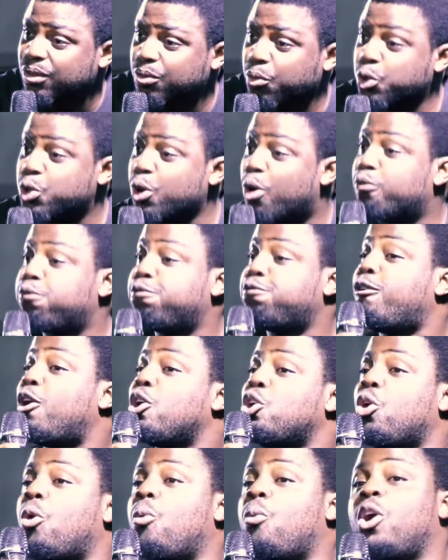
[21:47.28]
who don't
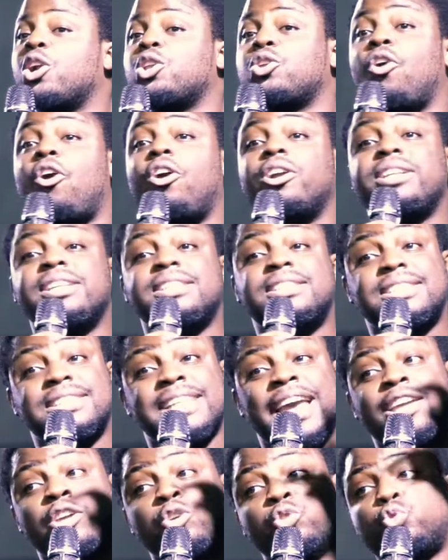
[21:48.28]
follow what God is
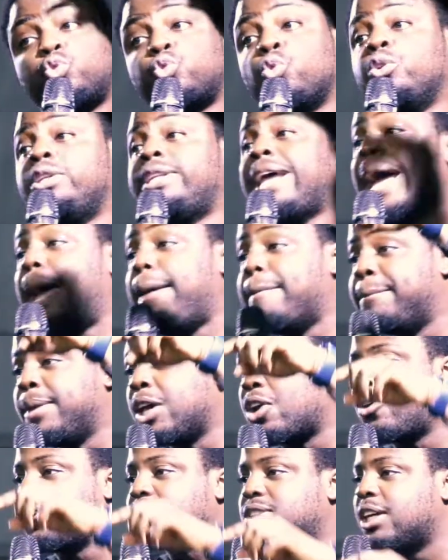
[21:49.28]
saying to them
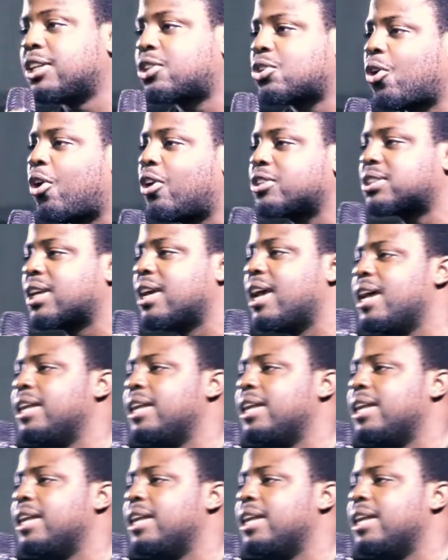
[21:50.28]
because they thought